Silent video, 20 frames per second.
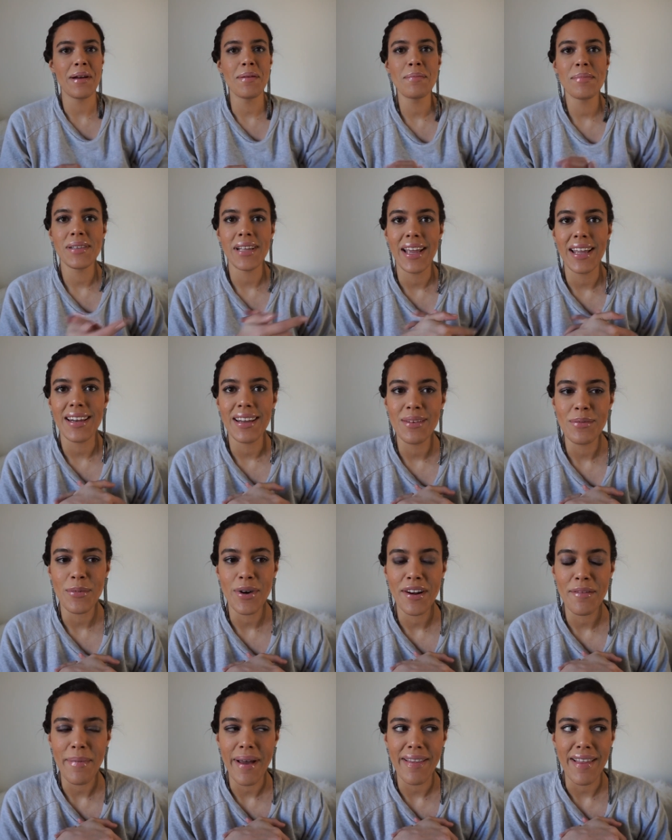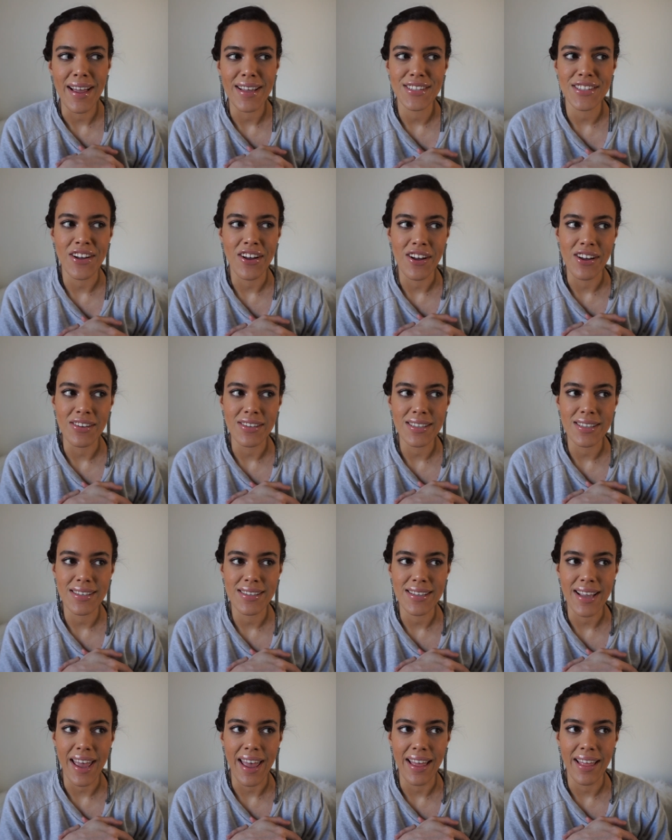complained in one of my last hauls
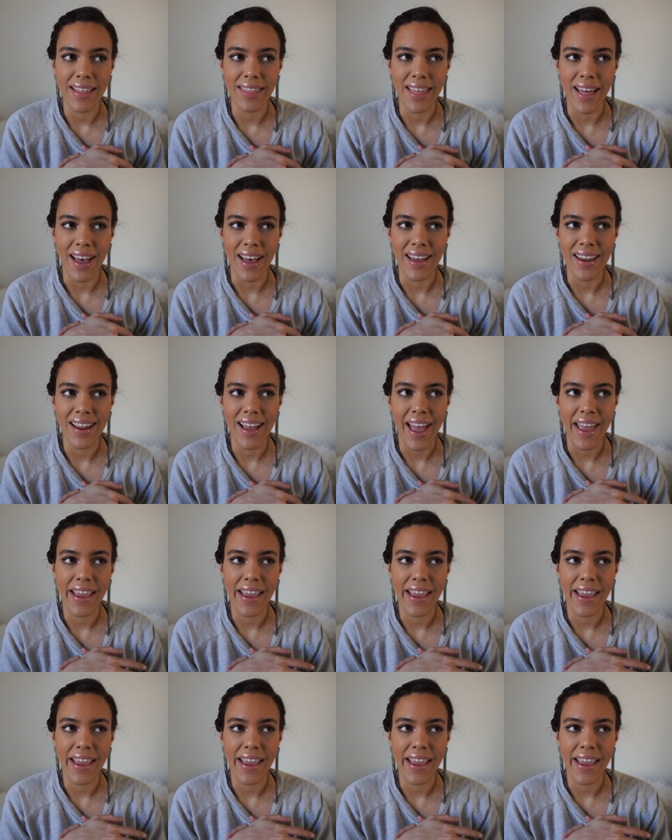saying that